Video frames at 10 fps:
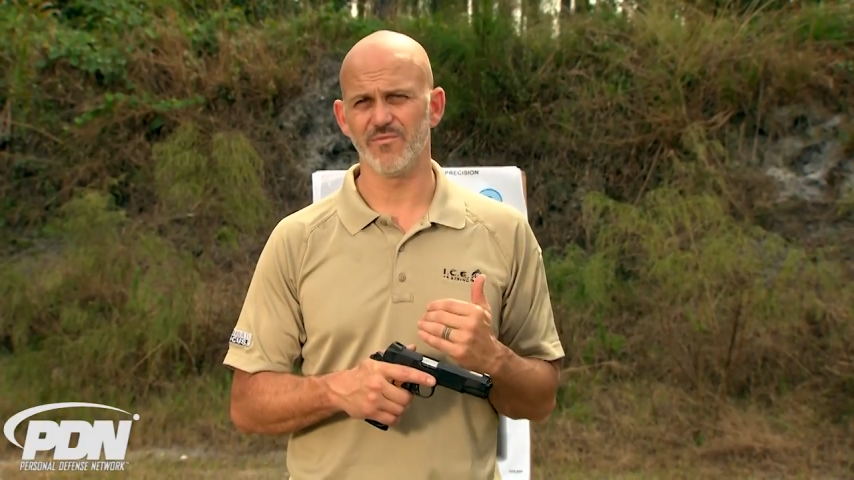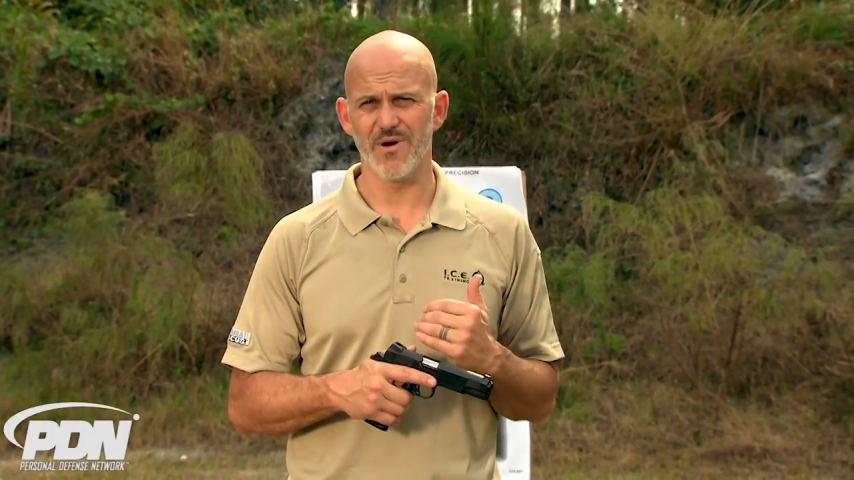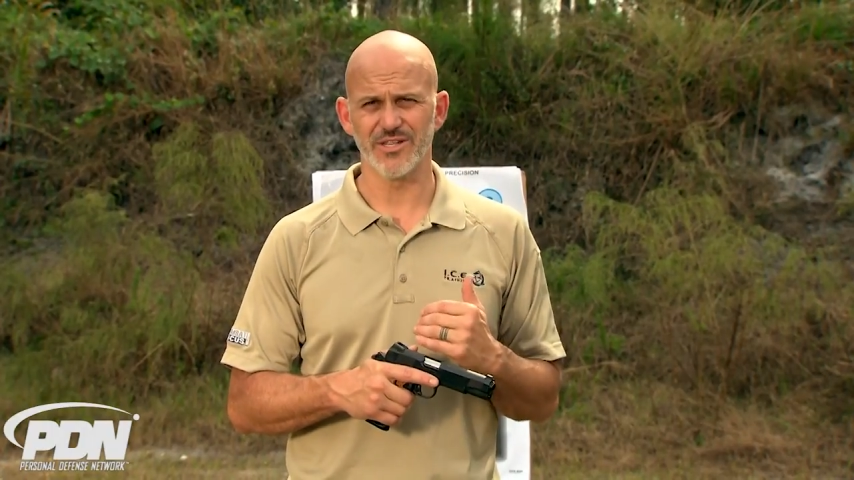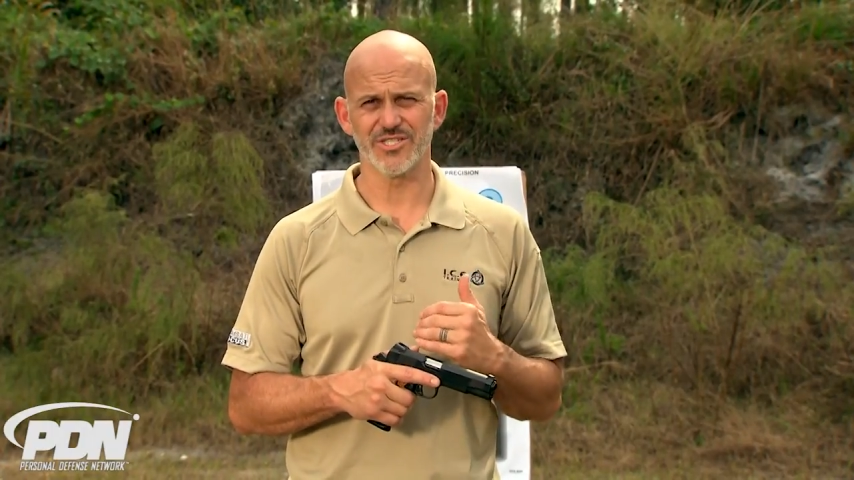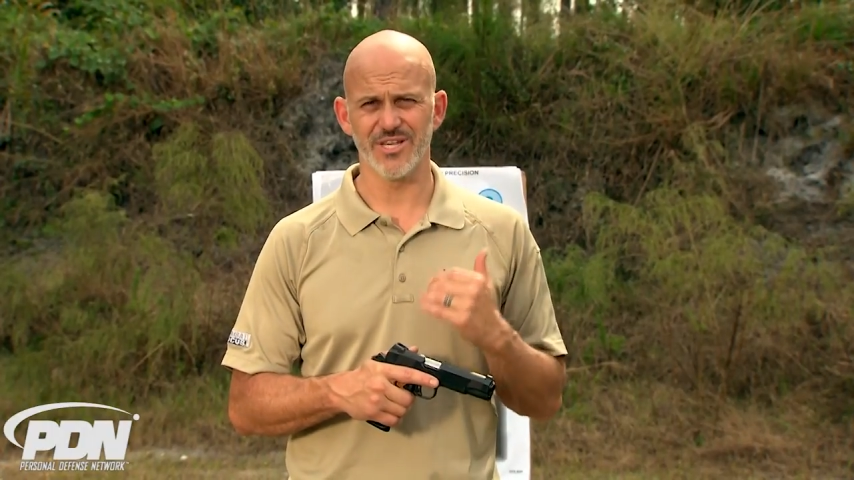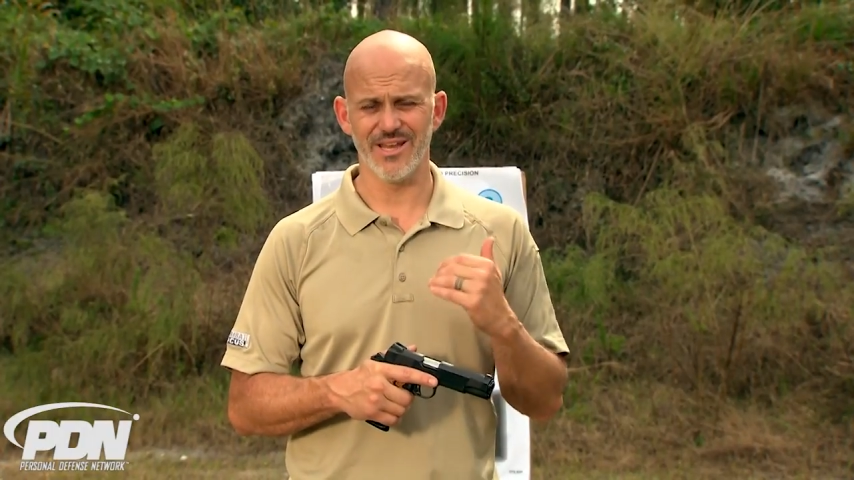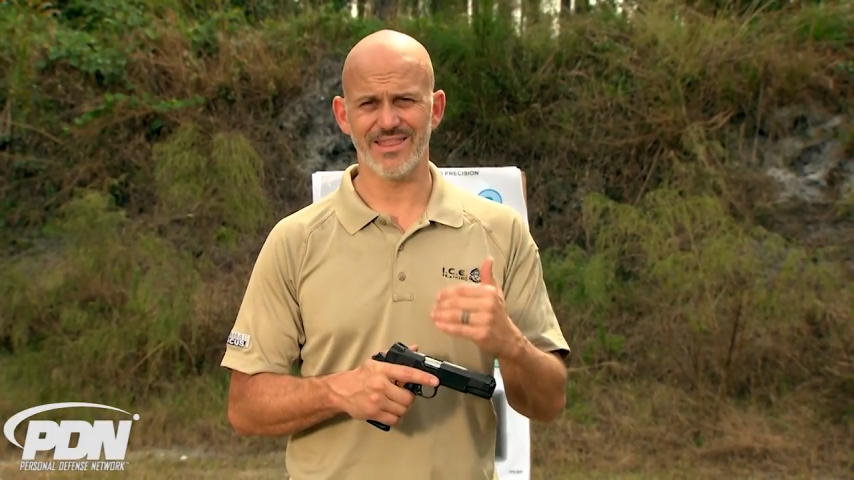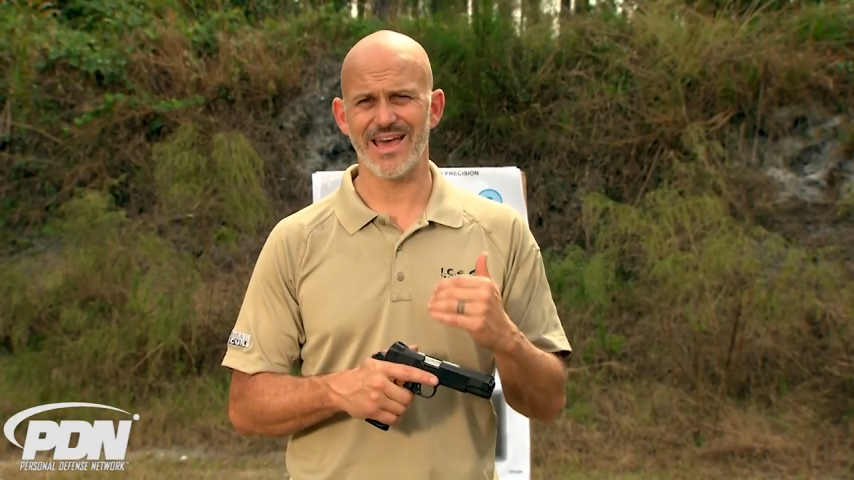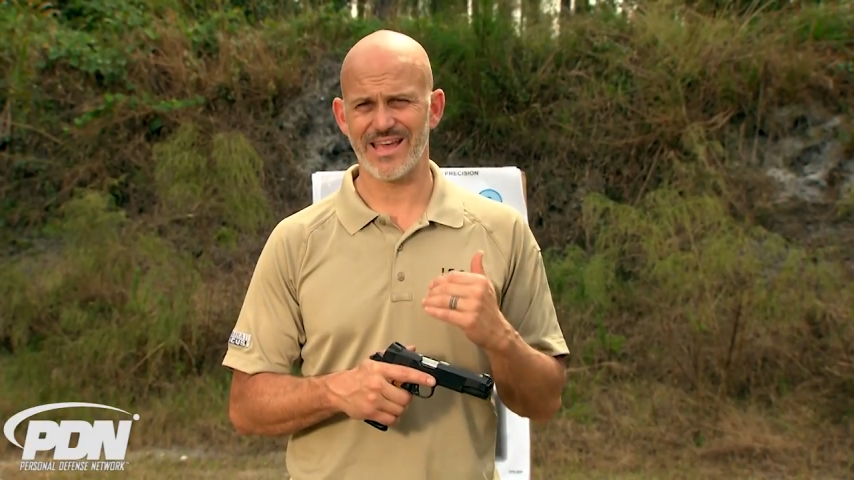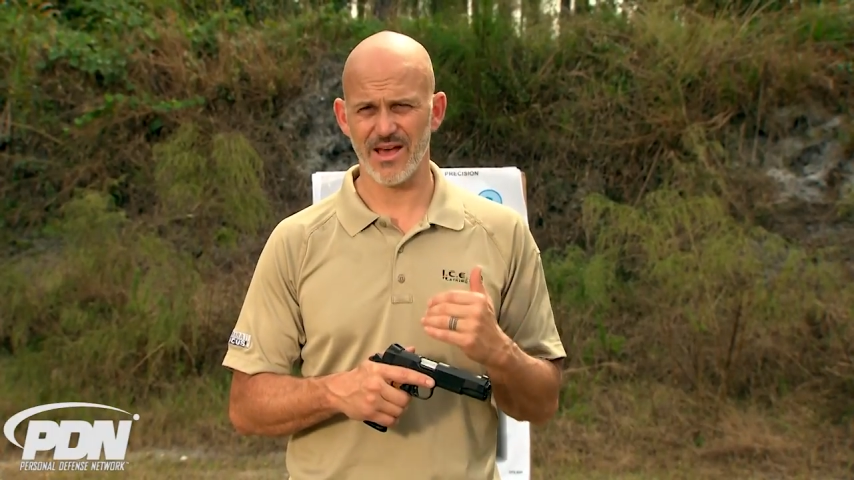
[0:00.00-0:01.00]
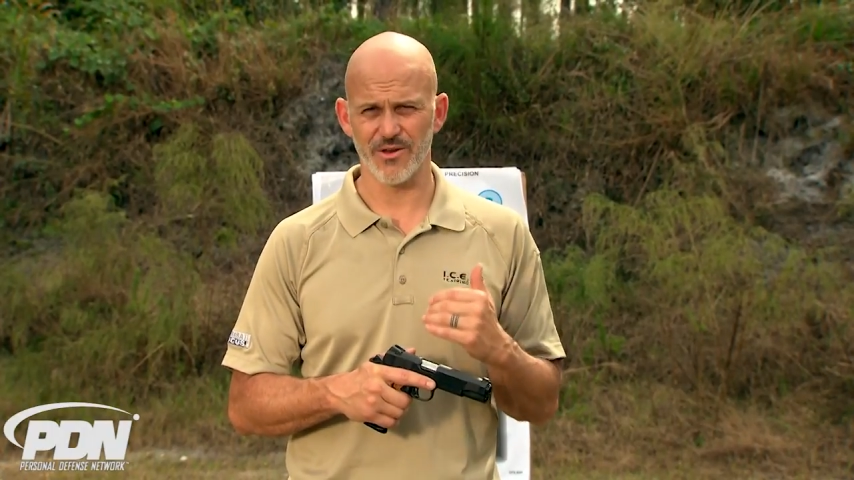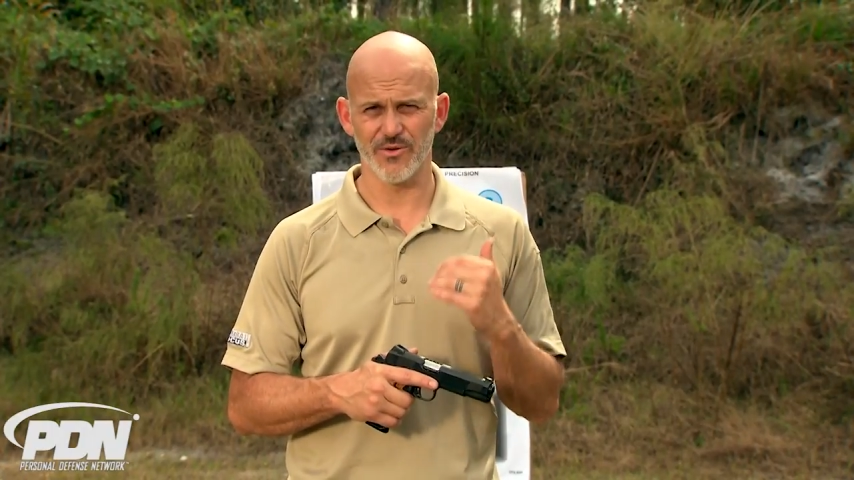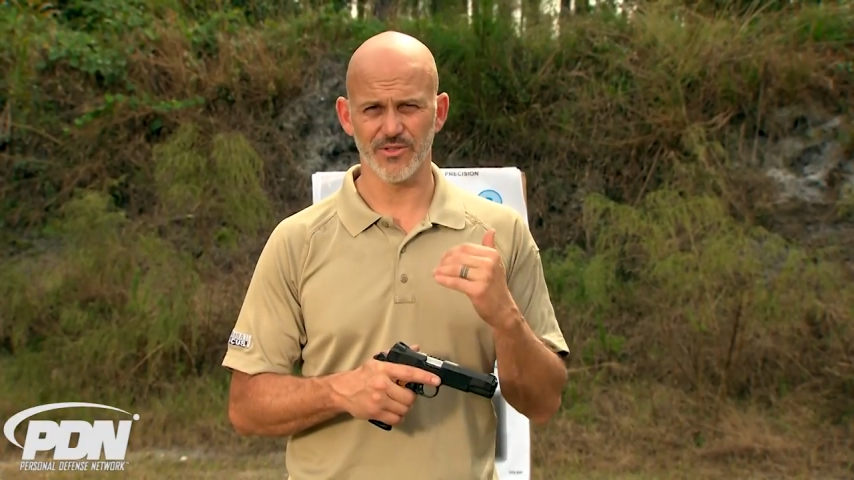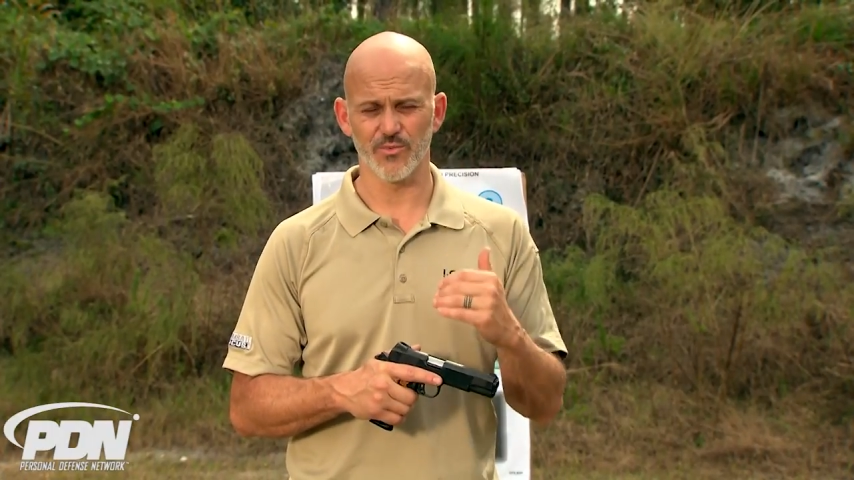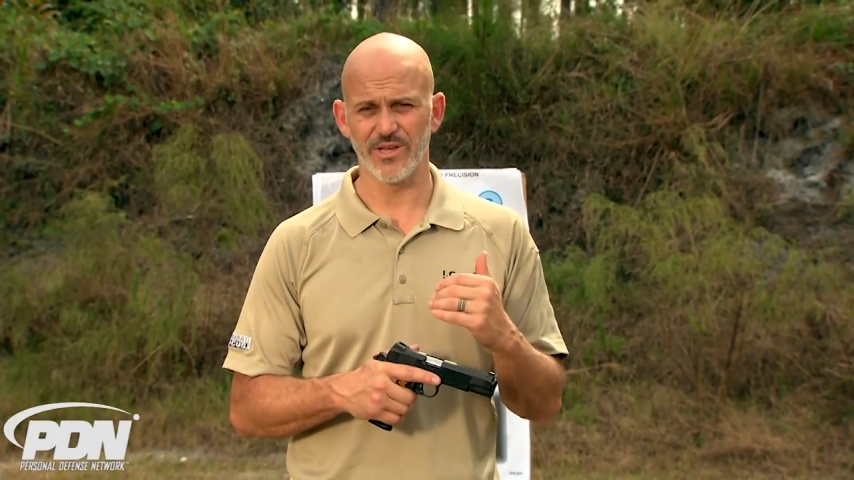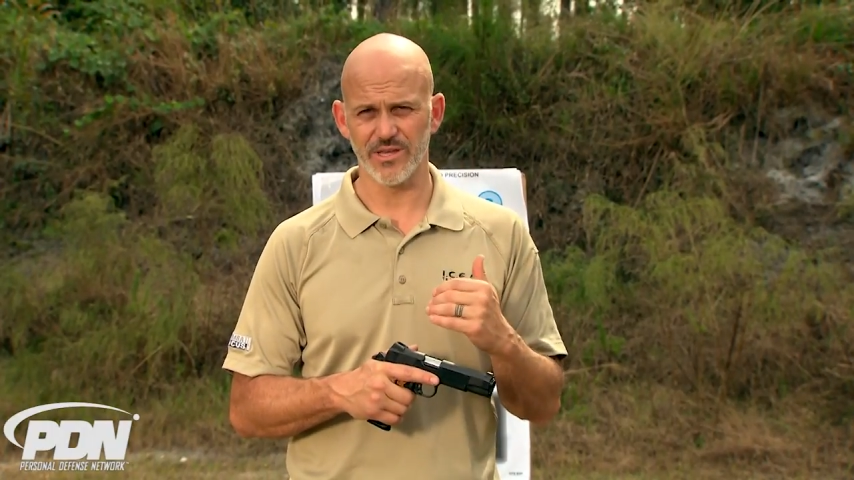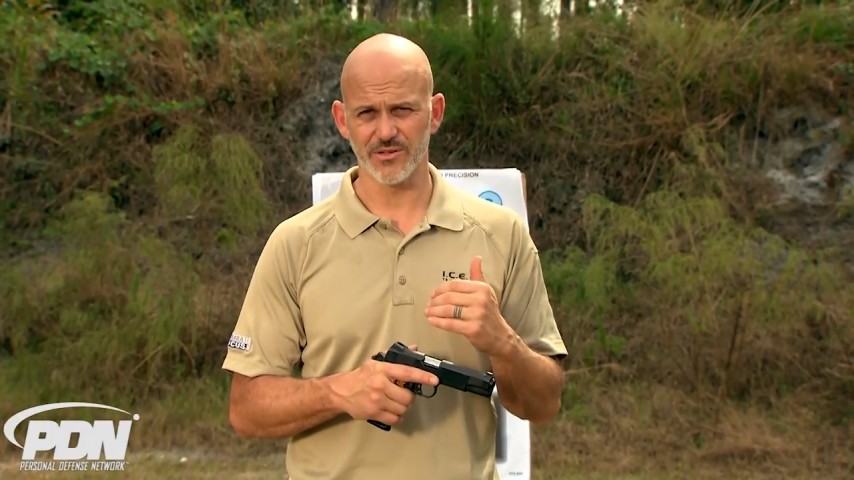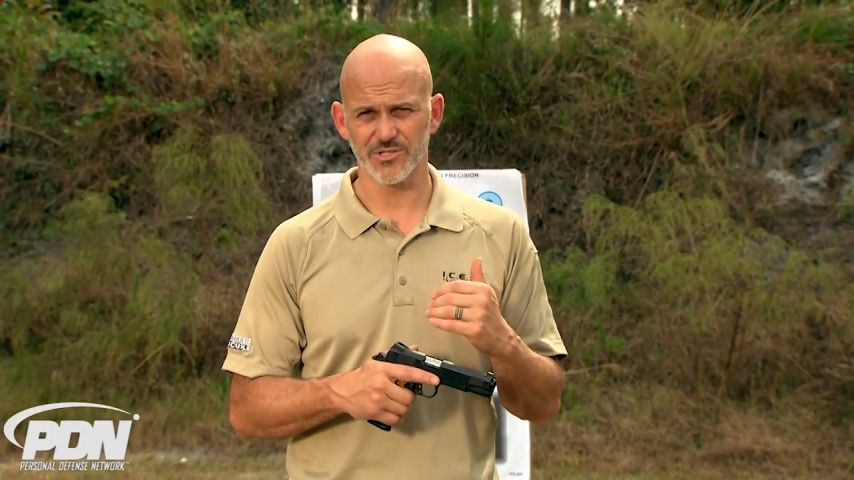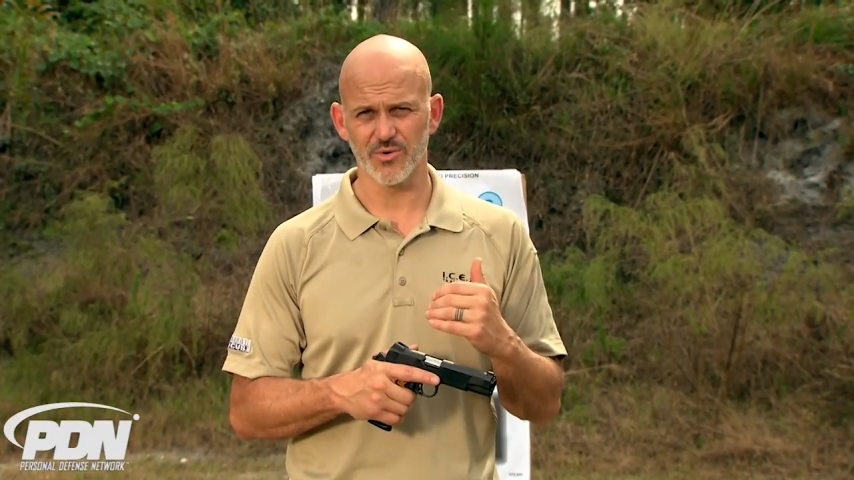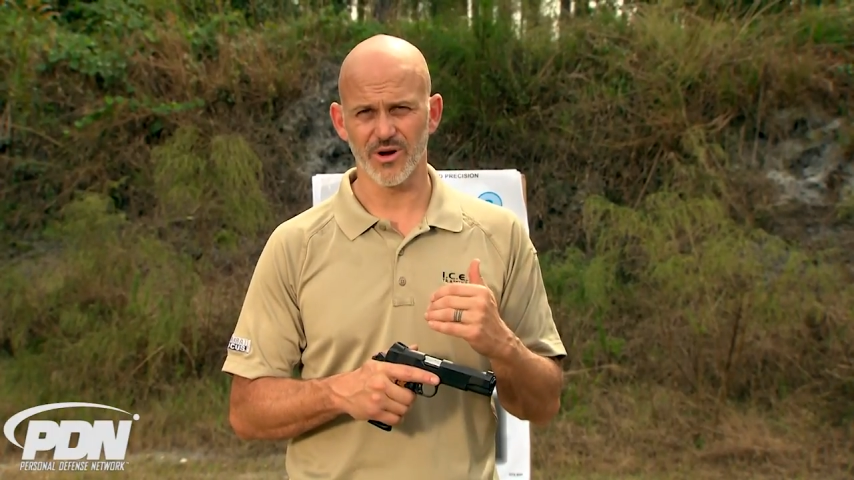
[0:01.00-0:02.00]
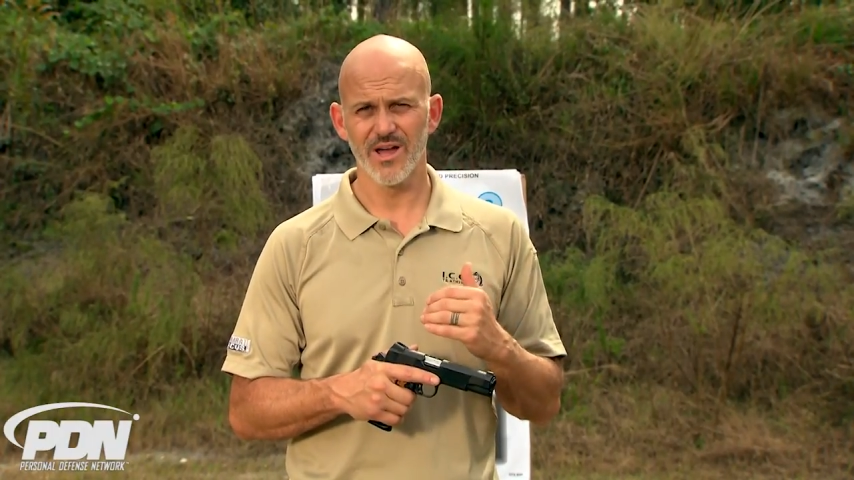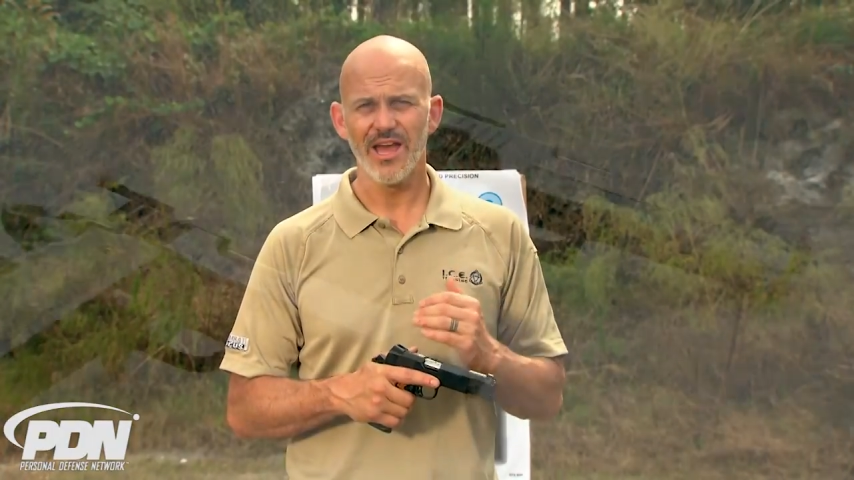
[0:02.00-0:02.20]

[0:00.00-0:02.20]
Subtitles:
much sitting at that counter at the retail store.